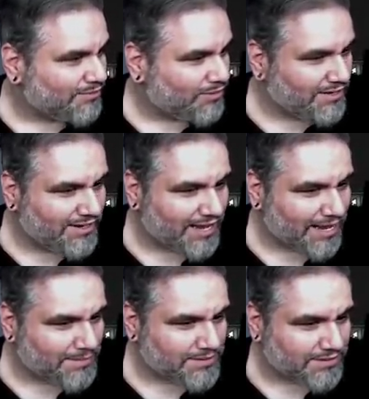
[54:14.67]
What an
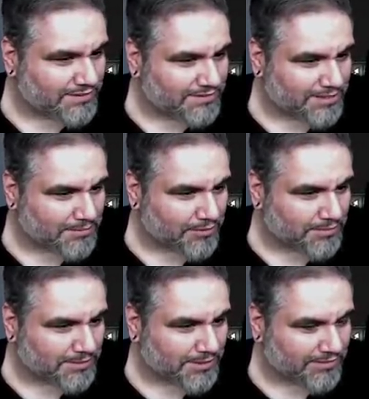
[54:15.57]
absolute... It's going to be
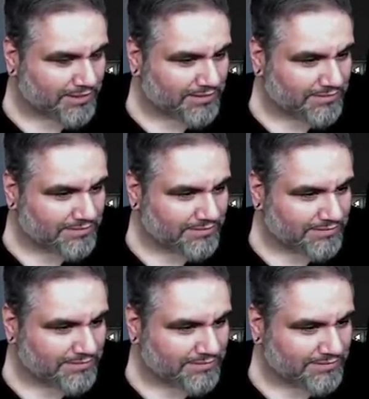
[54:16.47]
Cryptic Command, ready?
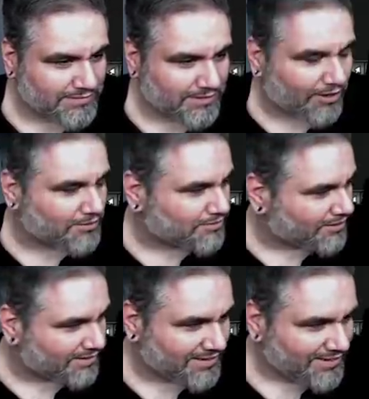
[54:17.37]
Oh, I was
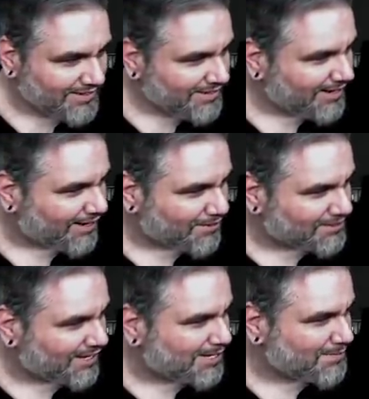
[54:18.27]
wrong. I was
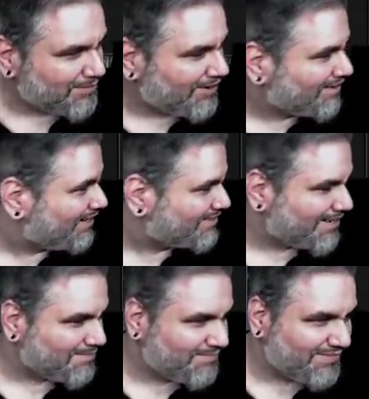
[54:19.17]
glad to be wrong that
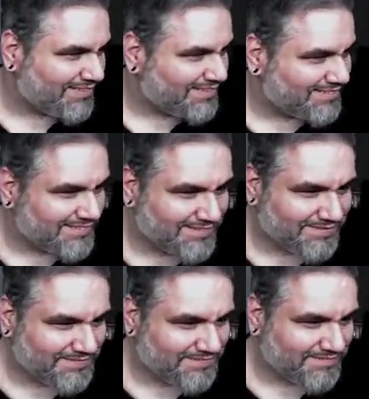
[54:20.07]
time.
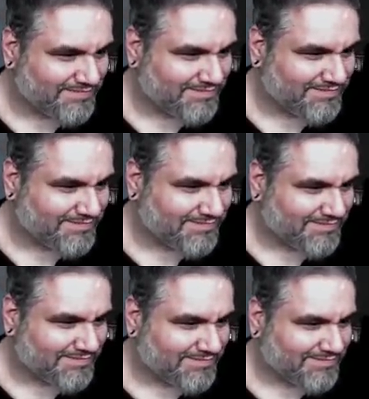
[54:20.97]
Yeah, but look at that.
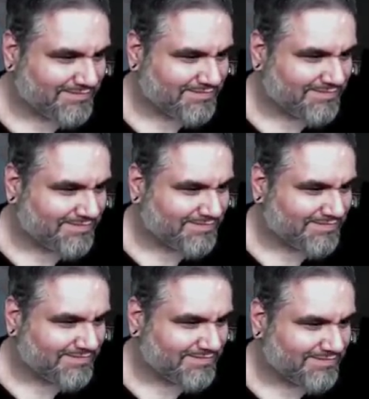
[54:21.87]
We got we got an
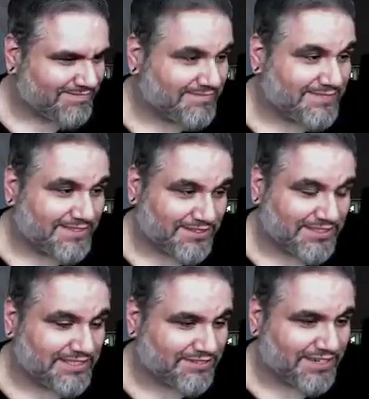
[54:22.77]
island right there.
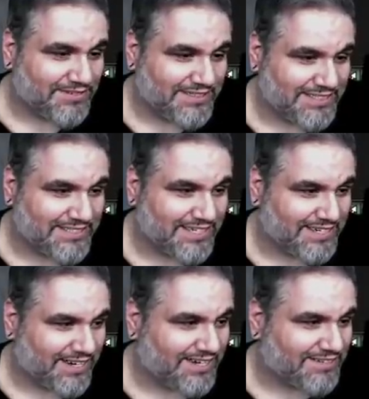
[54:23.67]
She's right. We did get
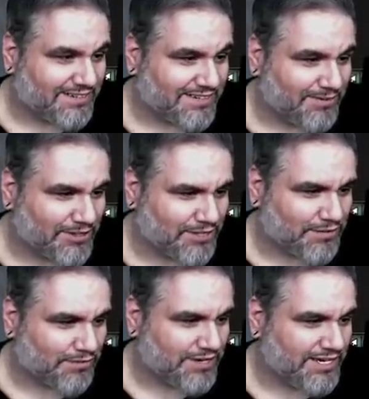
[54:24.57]
an island right there. We also
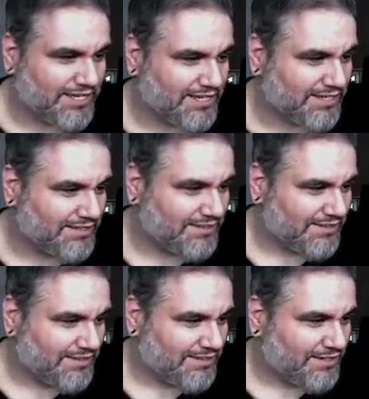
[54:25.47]
have three uh,
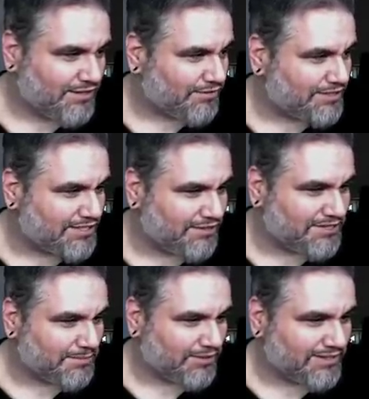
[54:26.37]
three
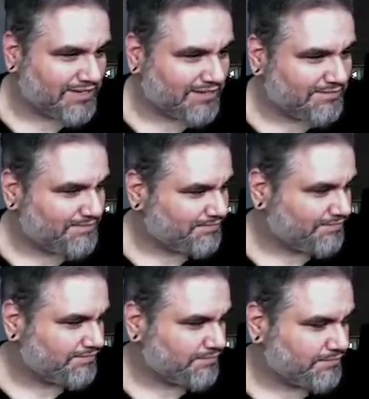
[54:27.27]
Snowsy boys now.
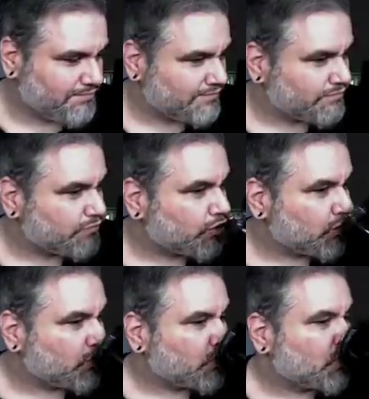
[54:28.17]

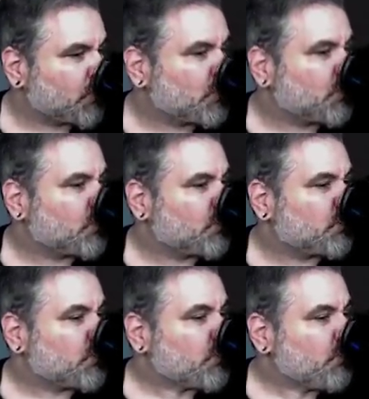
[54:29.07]
Ooh.
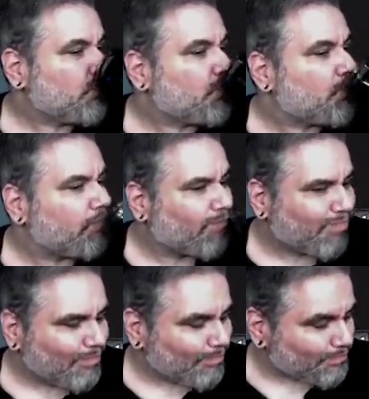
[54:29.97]
Ice-Fang Coatl going to
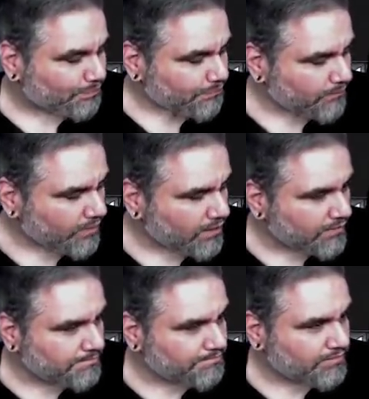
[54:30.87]
be
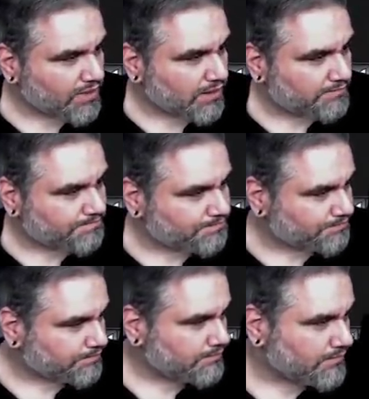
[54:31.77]
upgraded
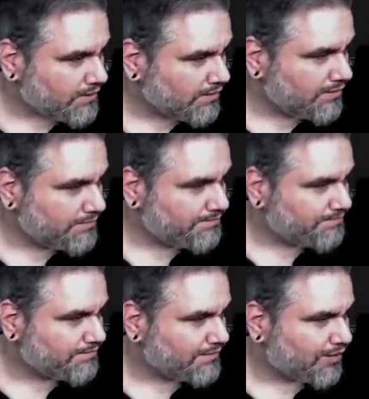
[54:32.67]
Baleful Strix.
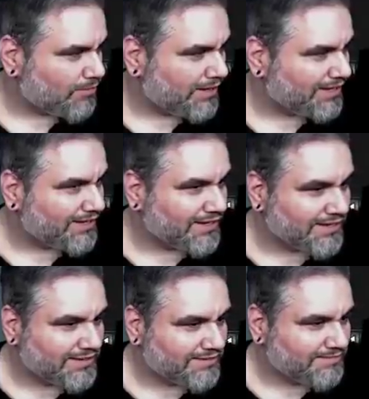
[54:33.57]
Oh, my
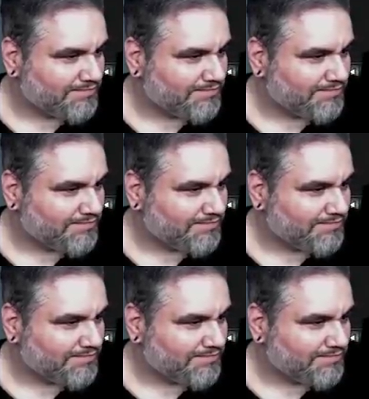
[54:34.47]
God.